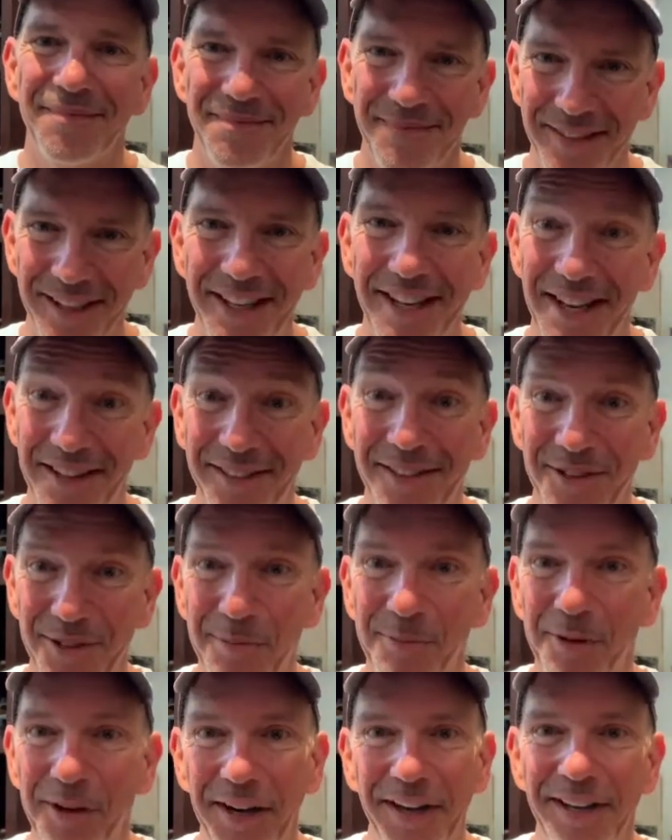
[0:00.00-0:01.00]
get this
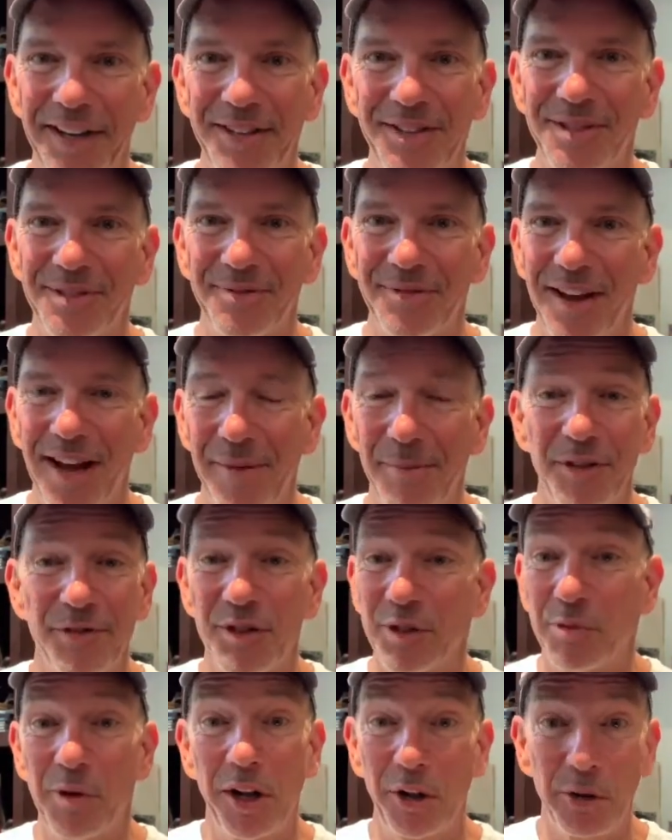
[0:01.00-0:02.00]
book. You
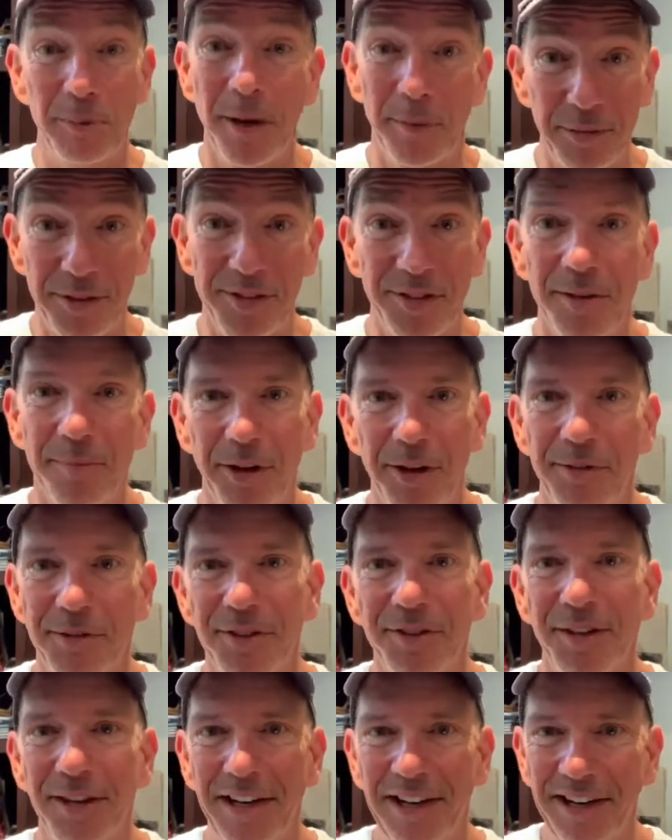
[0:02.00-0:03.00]
just want to learn about
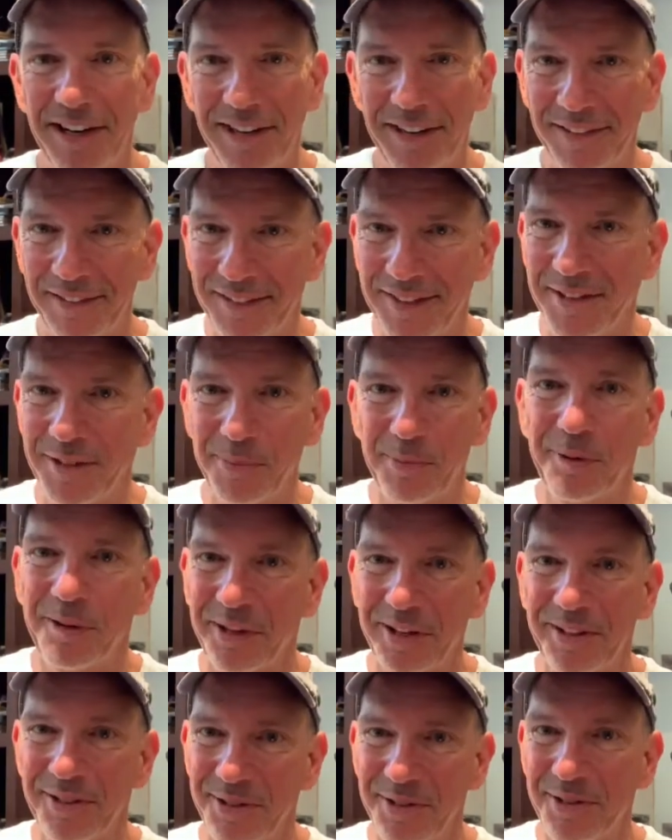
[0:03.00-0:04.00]
placebos. This
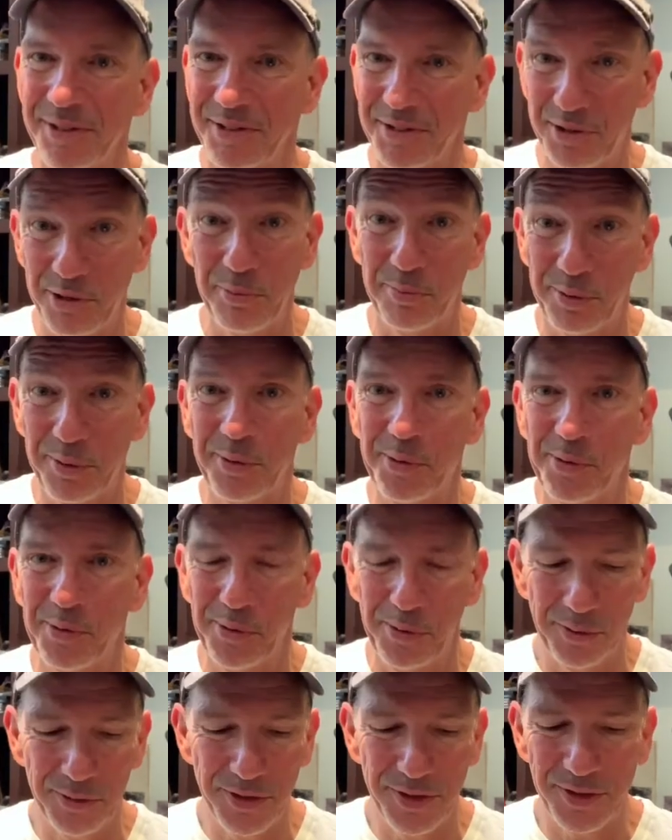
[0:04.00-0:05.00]
book is super
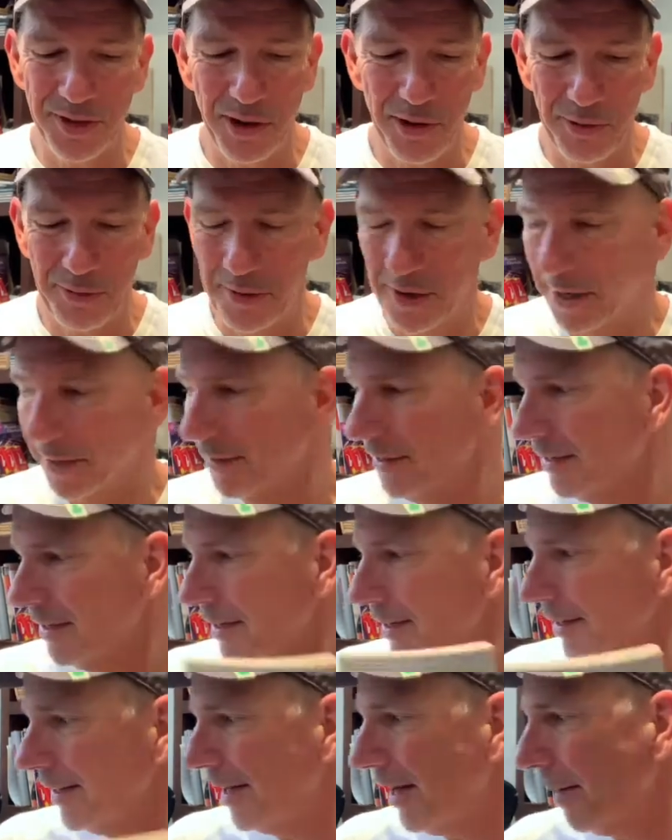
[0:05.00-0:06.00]
cool. So
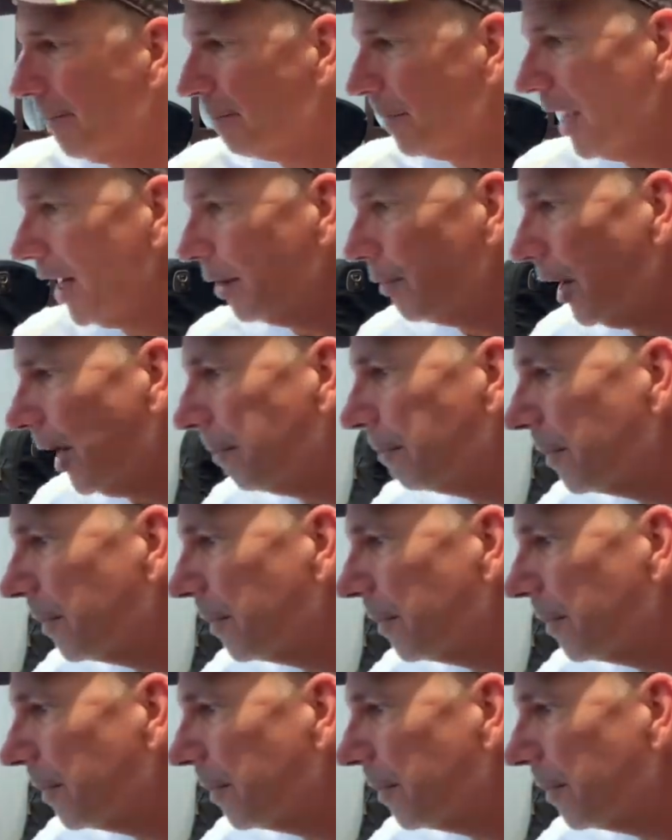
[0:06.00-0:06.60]
anyway,